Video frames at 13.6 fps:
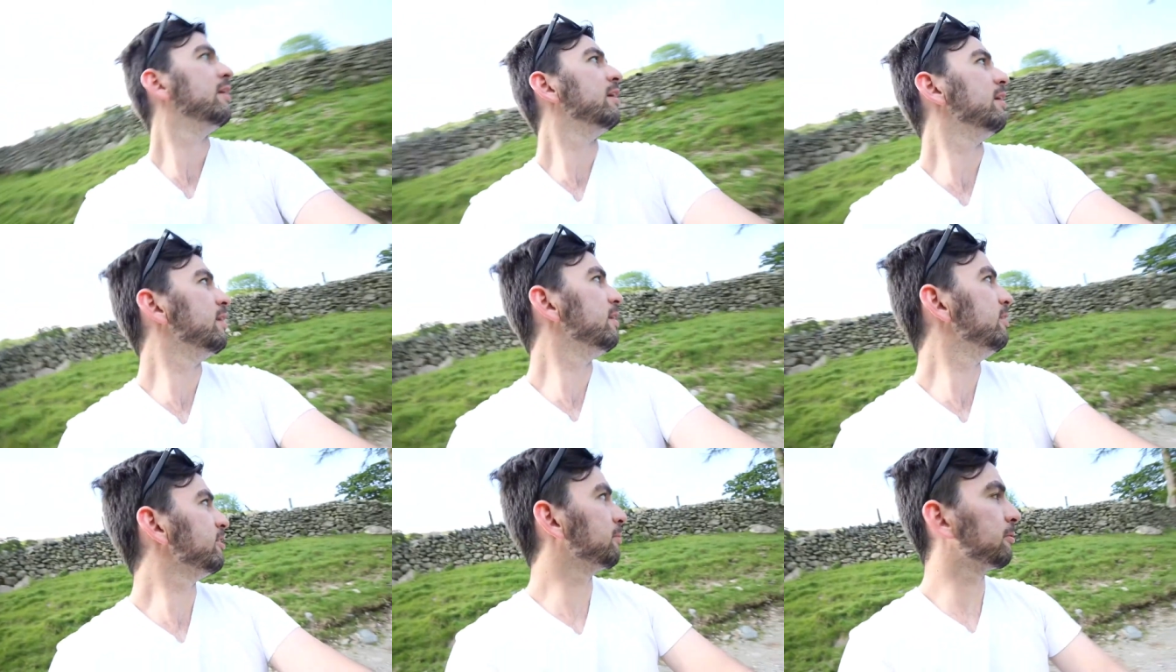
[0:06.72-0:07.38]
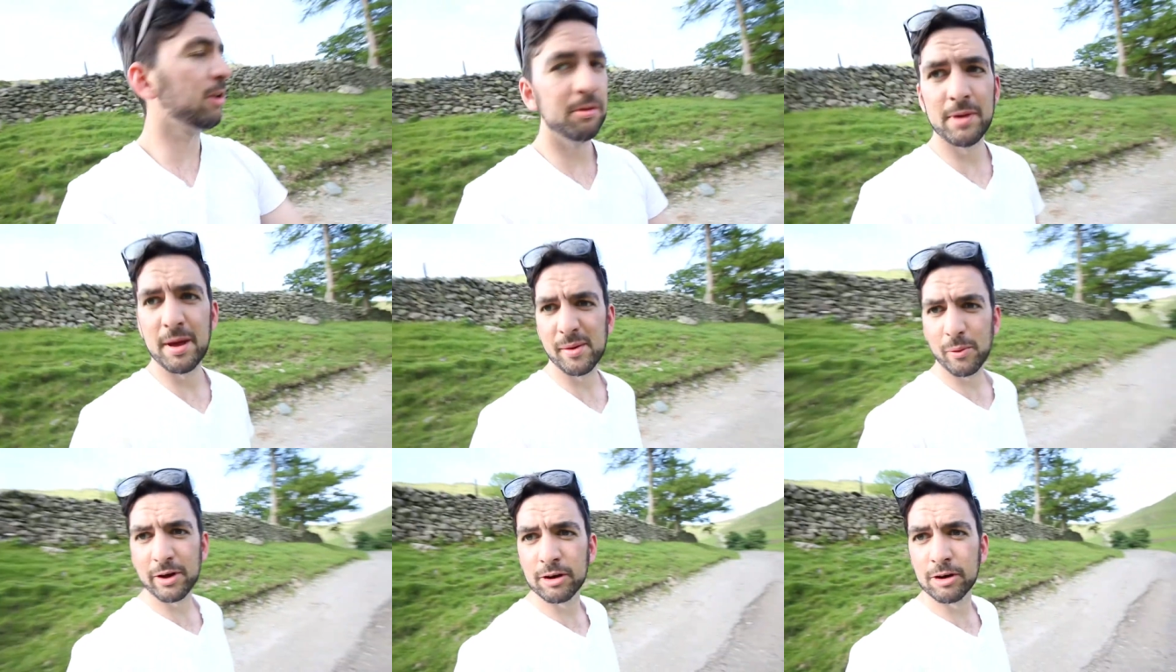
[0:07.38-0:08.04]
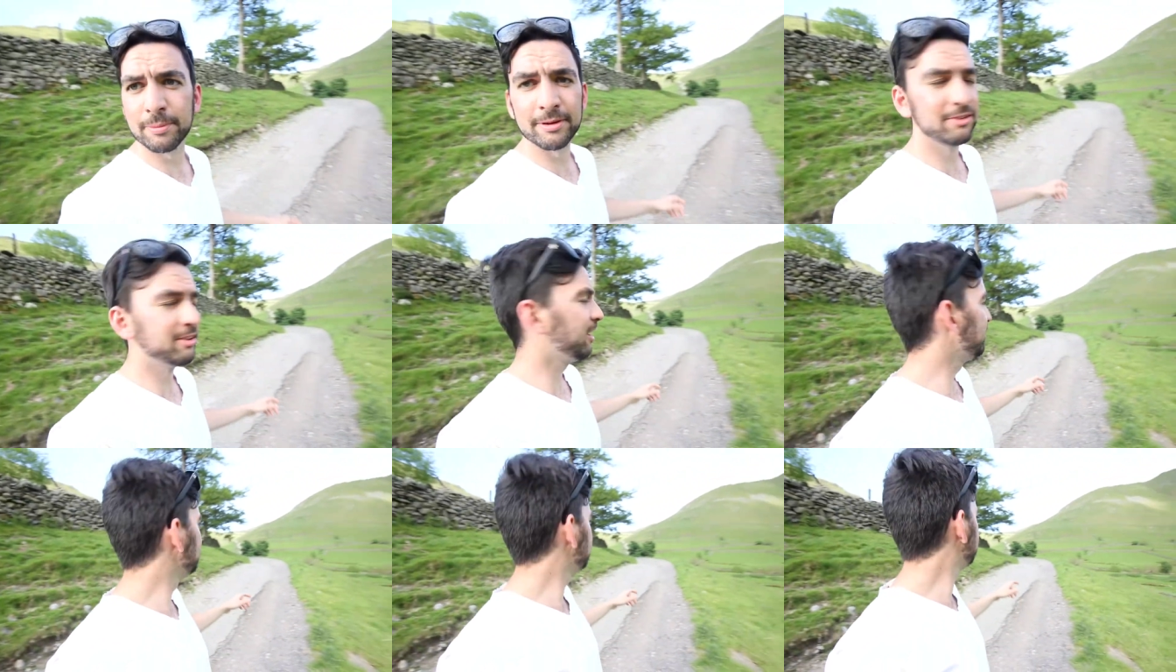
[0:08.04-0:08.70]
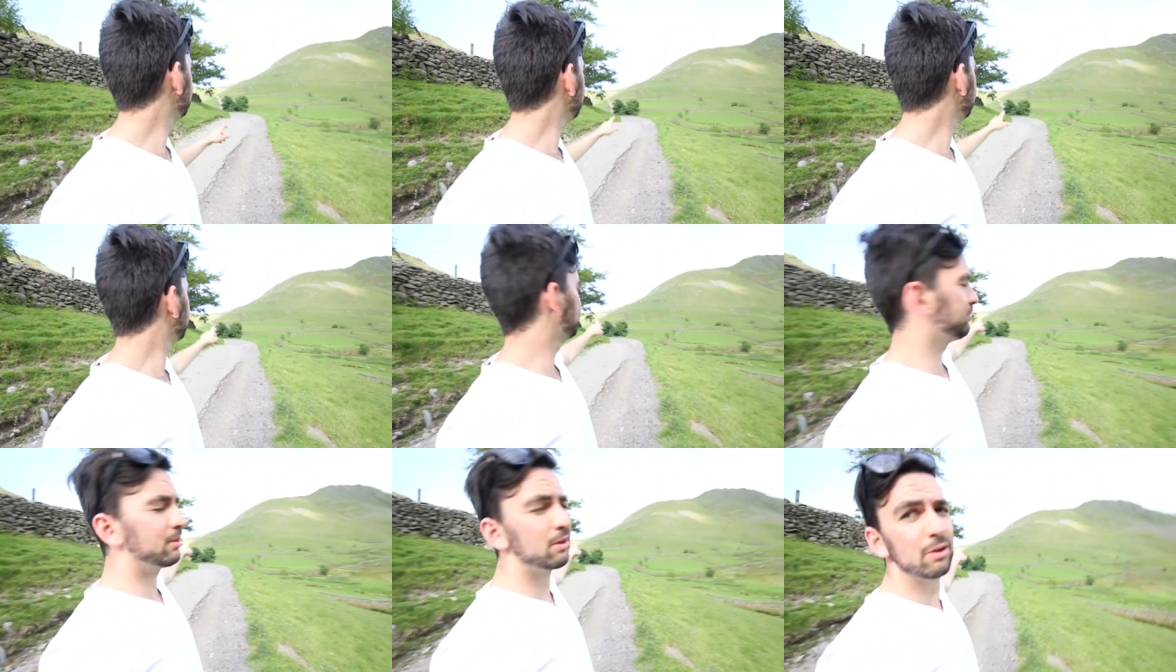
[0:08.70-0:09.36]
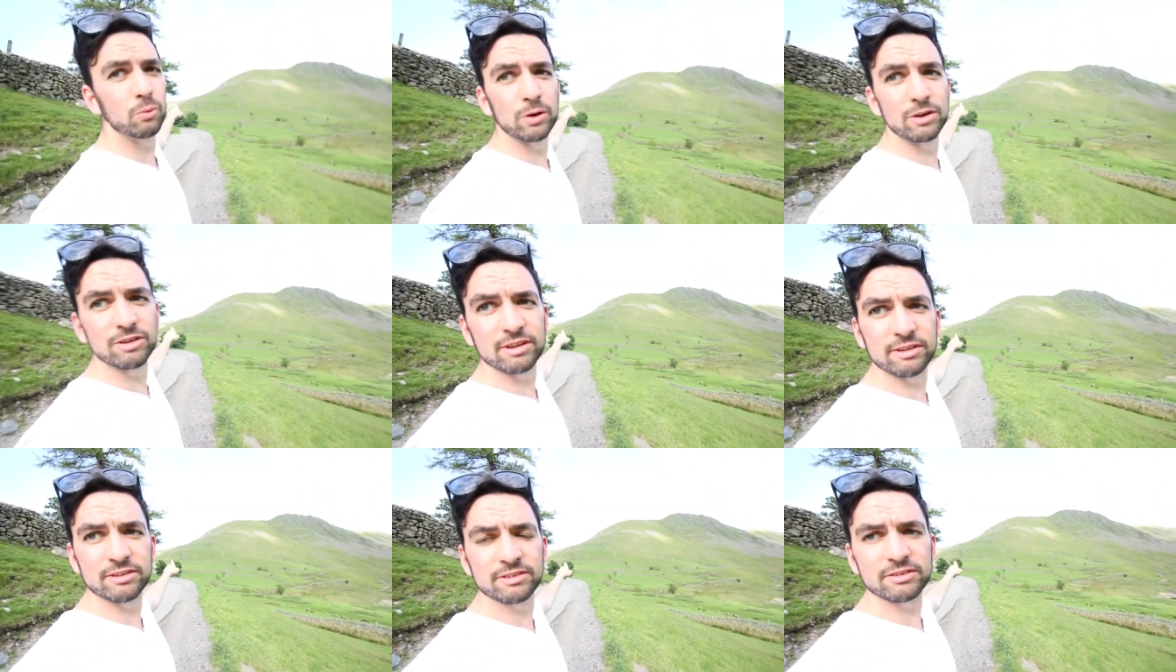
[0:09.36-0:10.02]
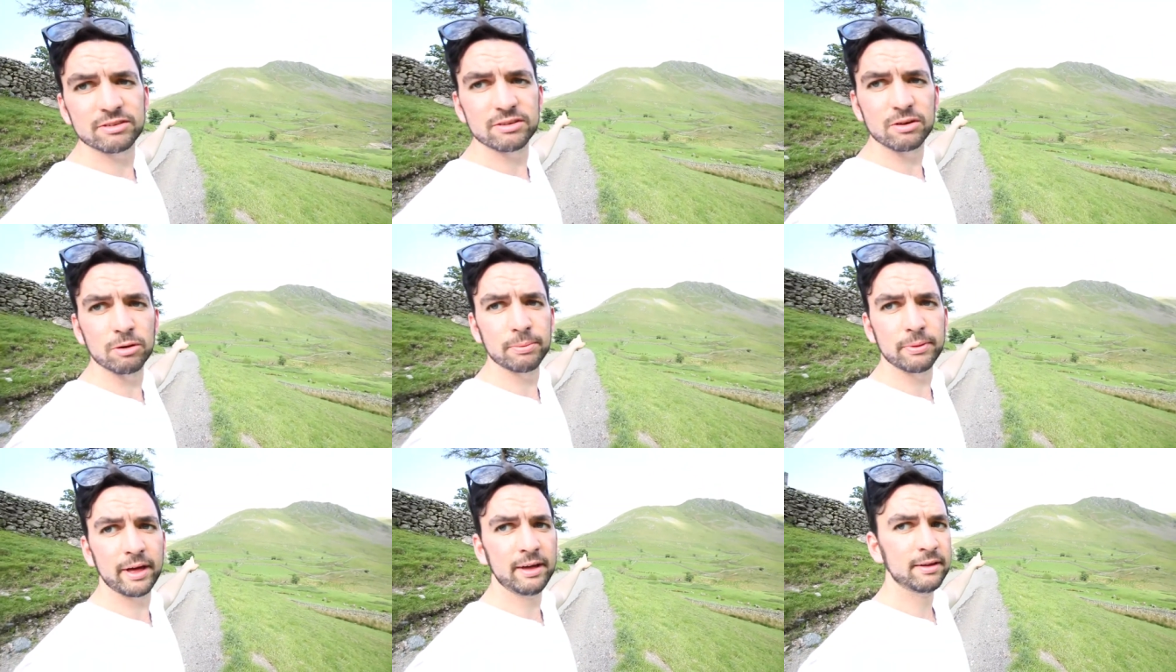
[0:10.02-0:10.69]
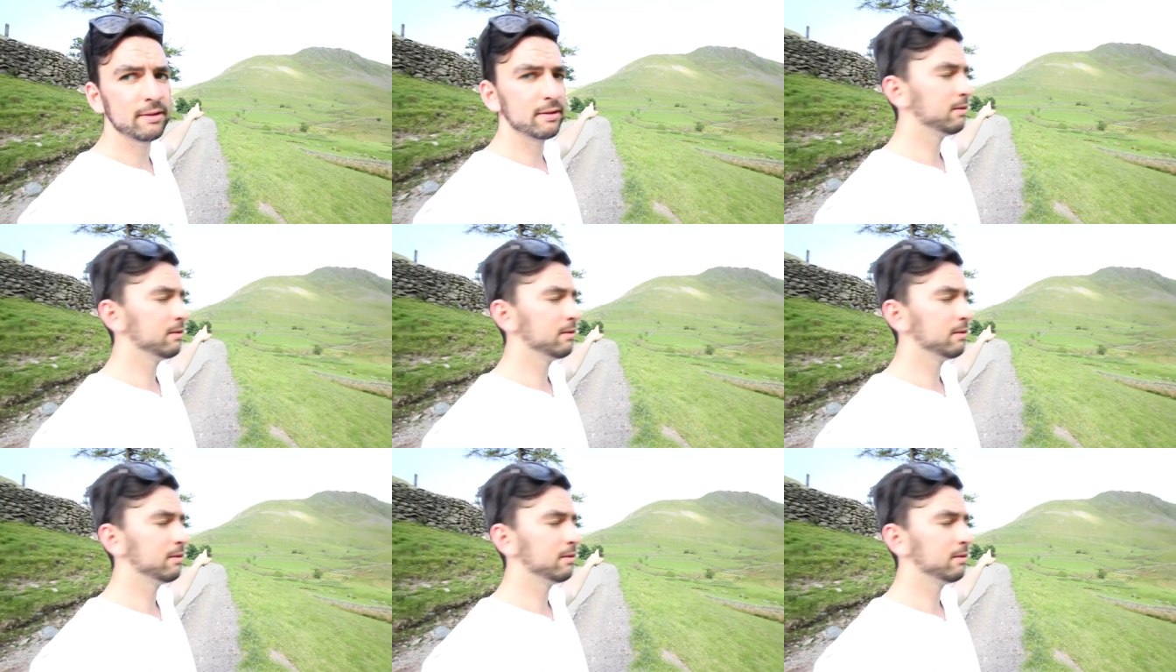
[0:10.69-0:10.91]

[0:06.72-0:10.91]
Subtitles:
and I'm going to make my way up onto High Street, which is up there.